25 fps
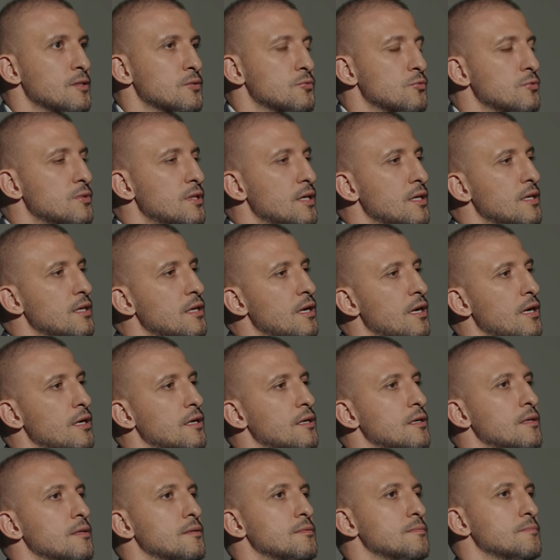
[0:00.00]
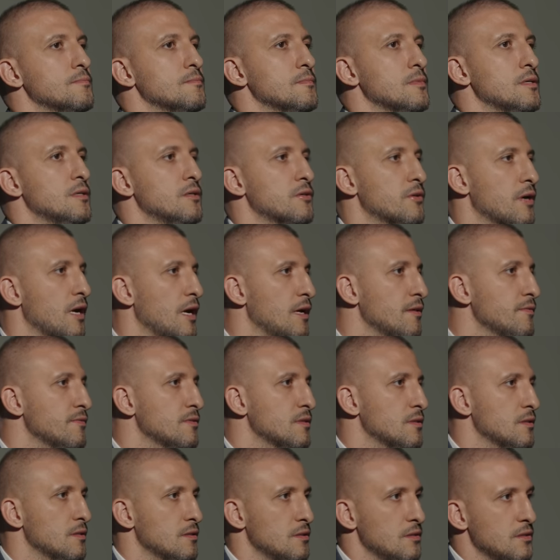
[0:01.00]
today I
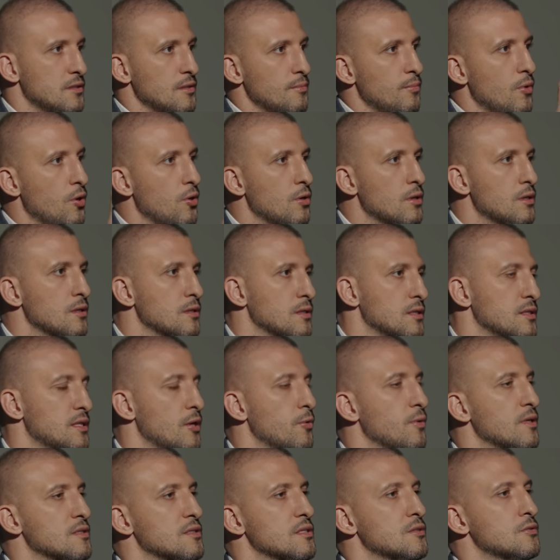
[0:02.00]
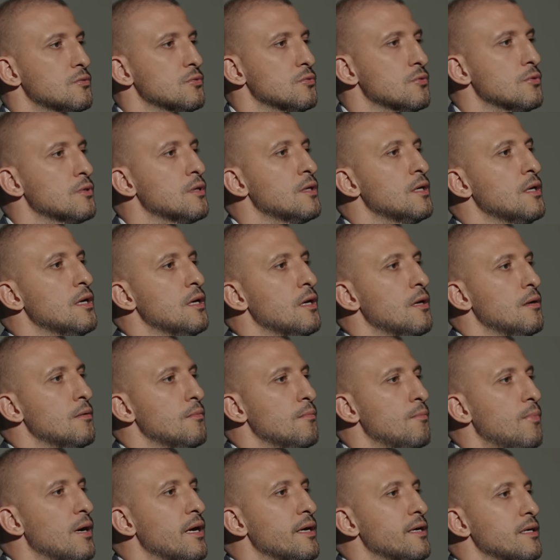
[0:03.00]
arrived in the mall and I wanted to
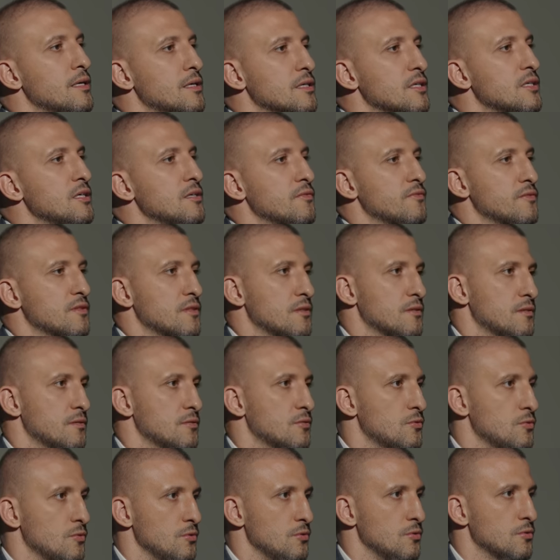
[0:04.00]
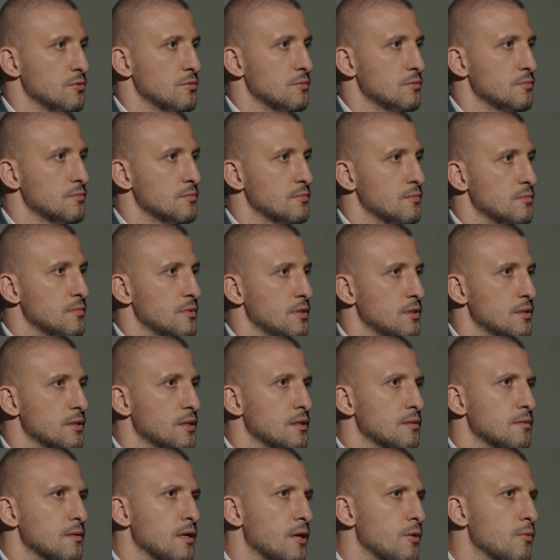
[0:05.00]
buy a gift to you. Mm-hmm.
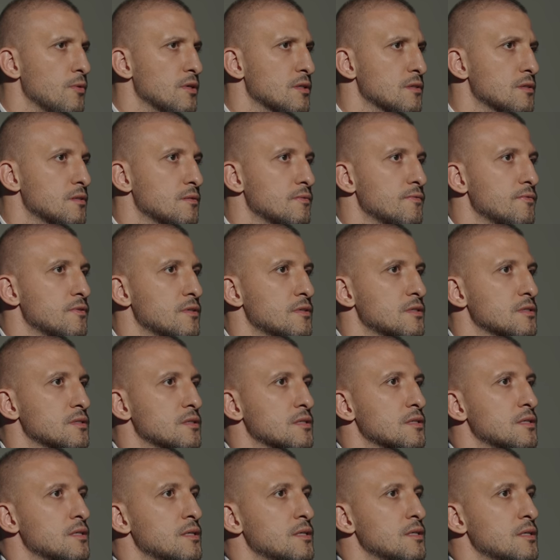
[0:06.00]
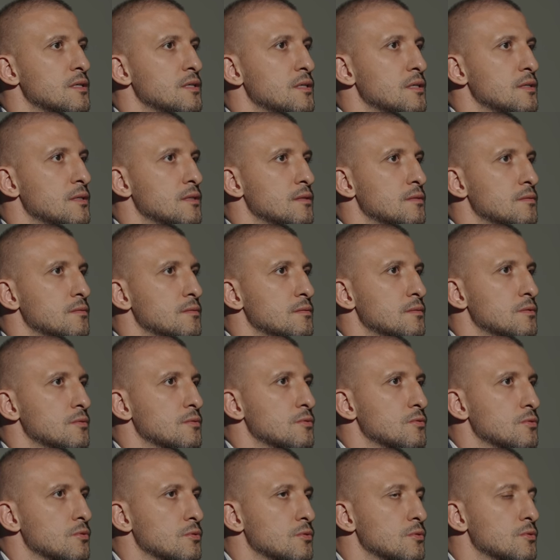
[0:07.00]
And I want first
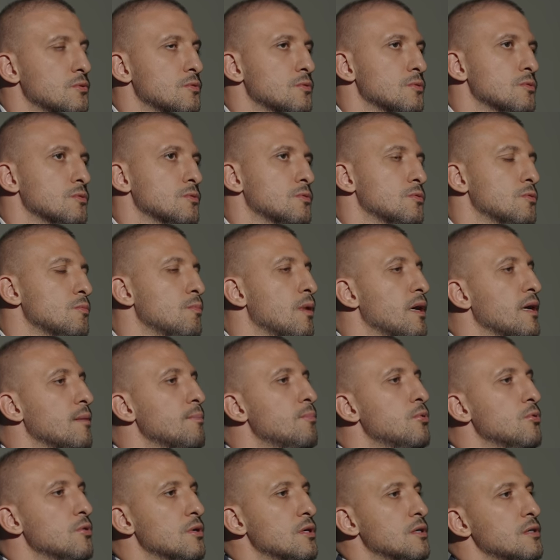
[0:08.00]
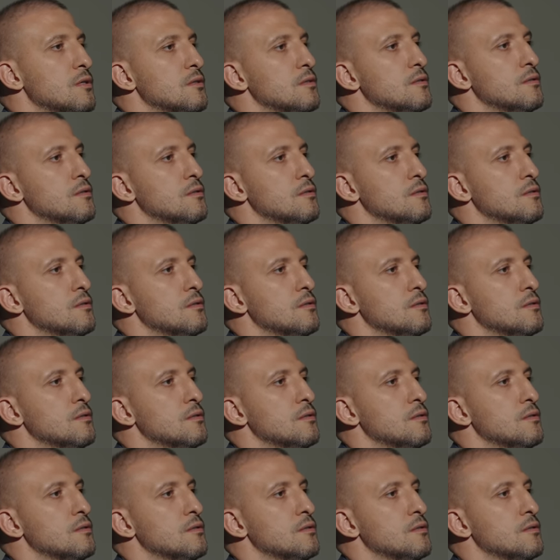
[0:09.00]
to buy a book,